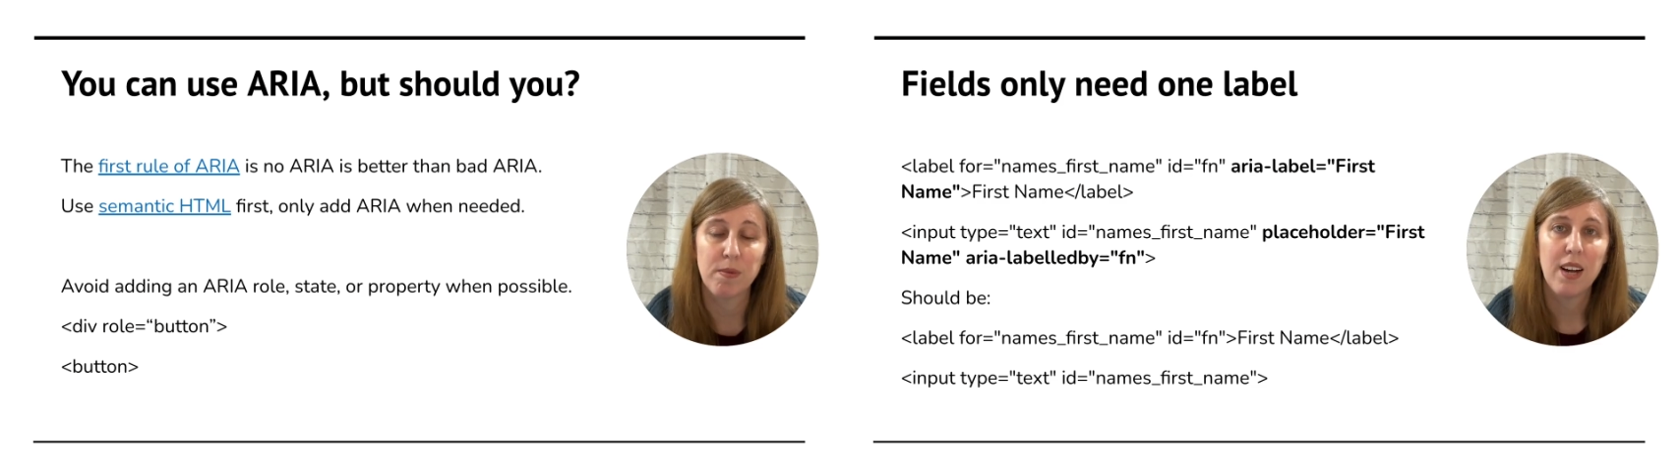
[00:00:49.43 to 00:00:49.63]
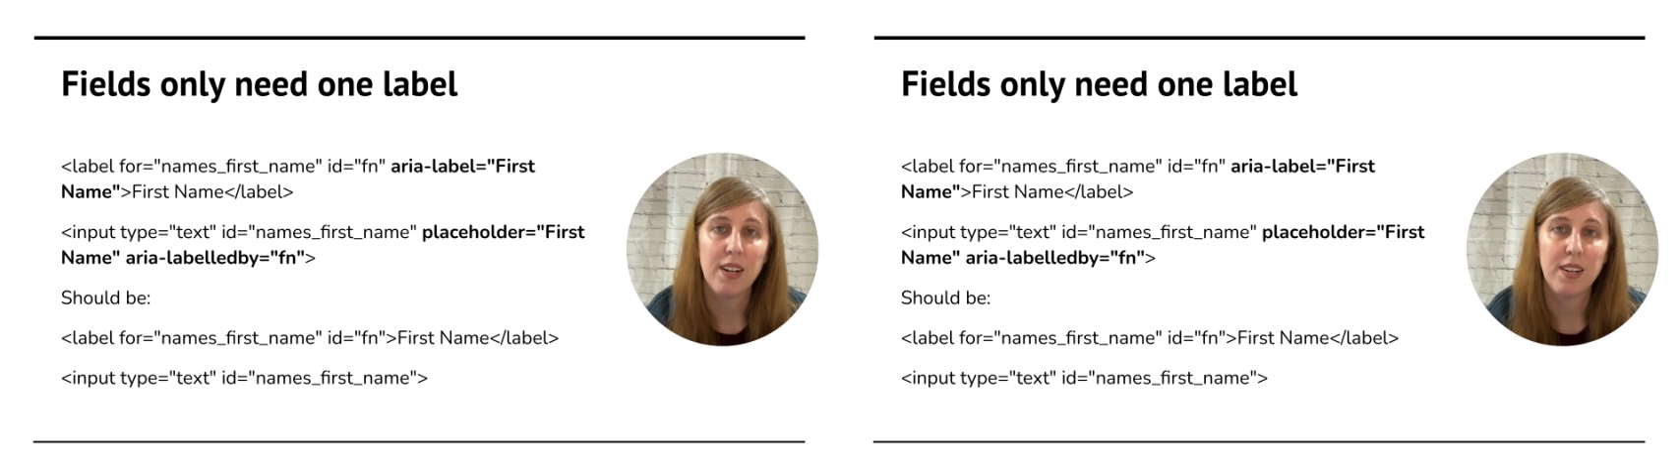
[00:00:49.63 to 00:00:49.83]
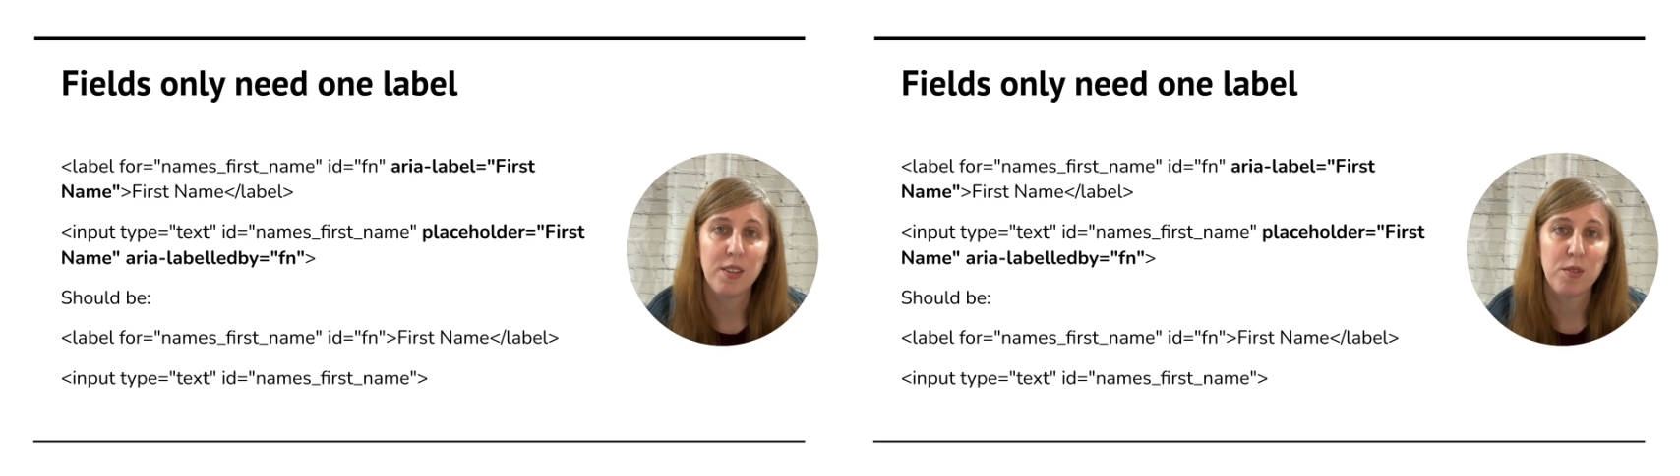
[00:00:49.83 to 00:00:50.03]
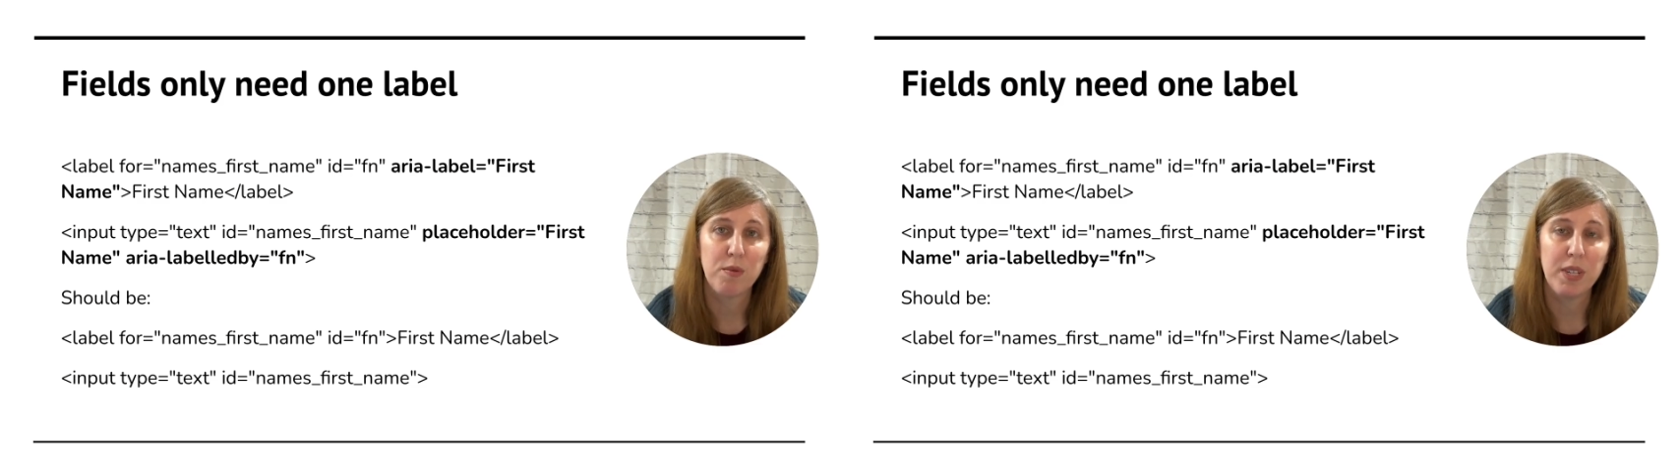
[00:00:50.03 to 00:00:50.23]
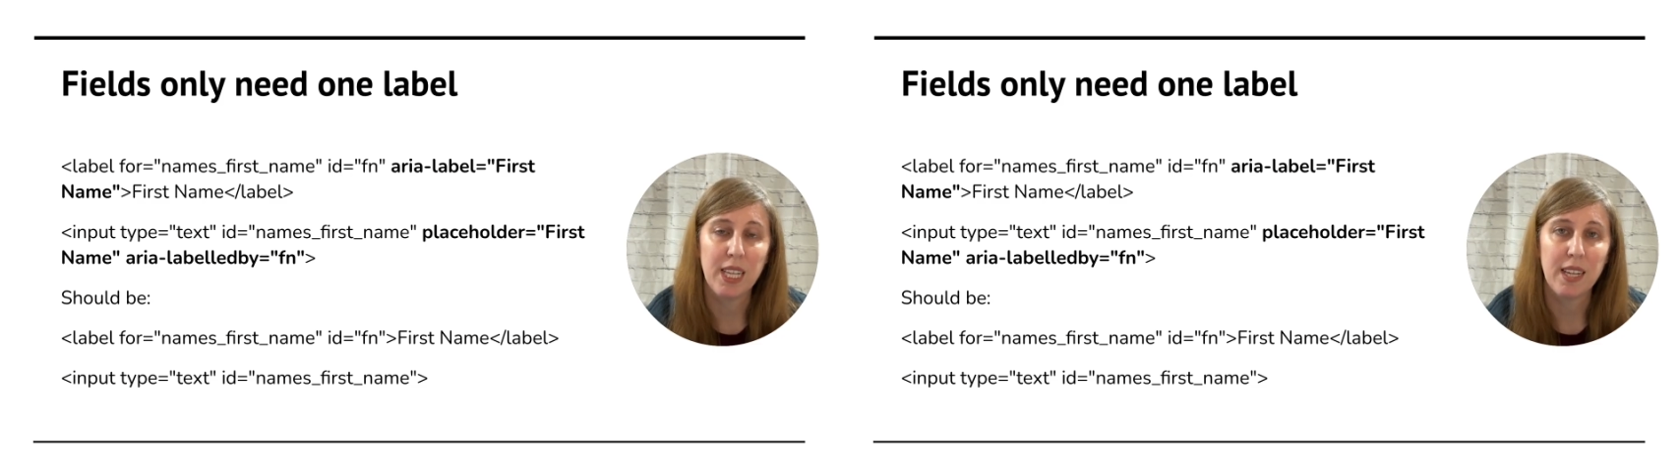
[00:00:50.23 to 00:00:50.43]
Another
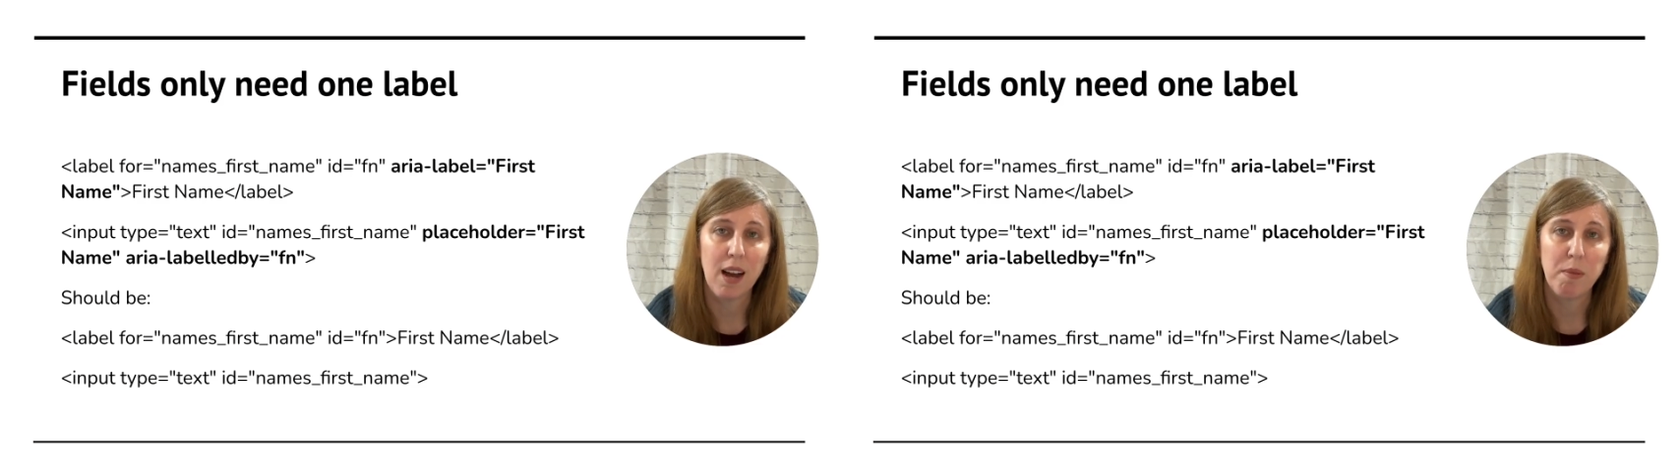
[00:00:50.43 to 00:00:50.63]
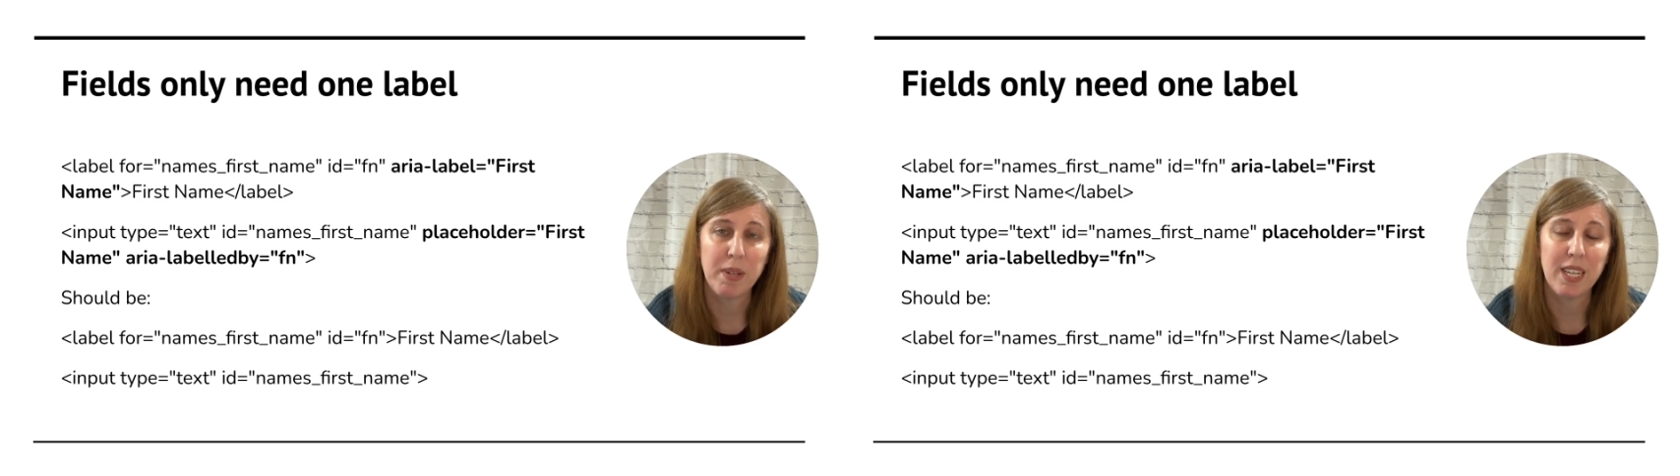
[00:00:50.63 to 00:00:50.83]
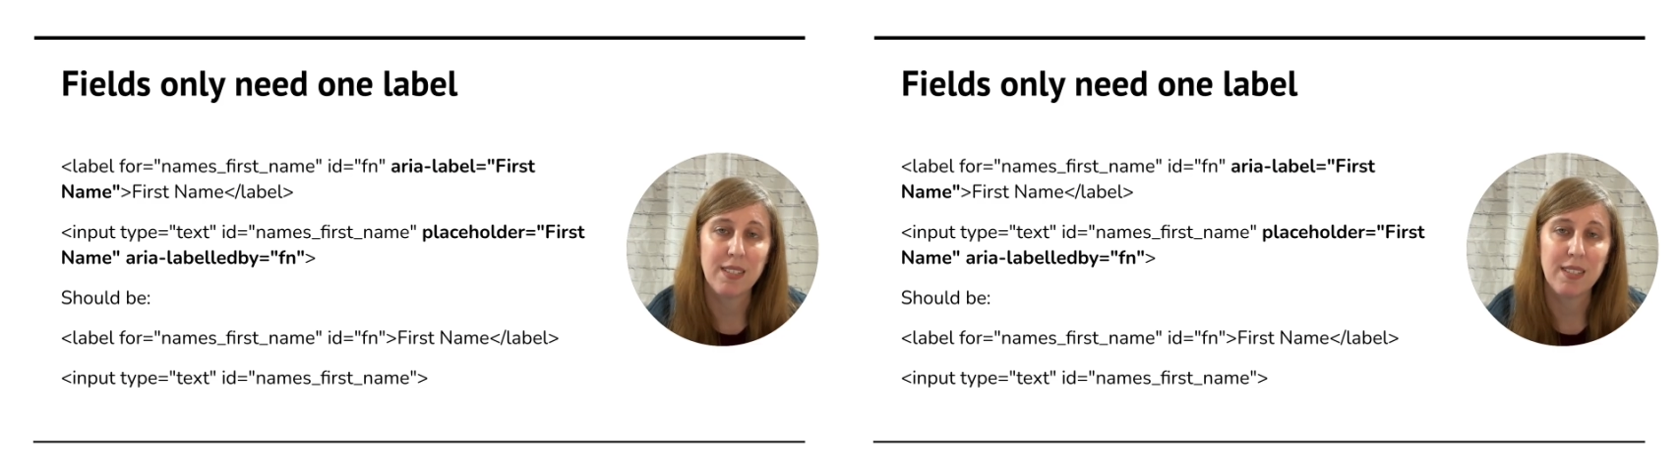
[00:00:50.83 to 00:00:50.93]
really common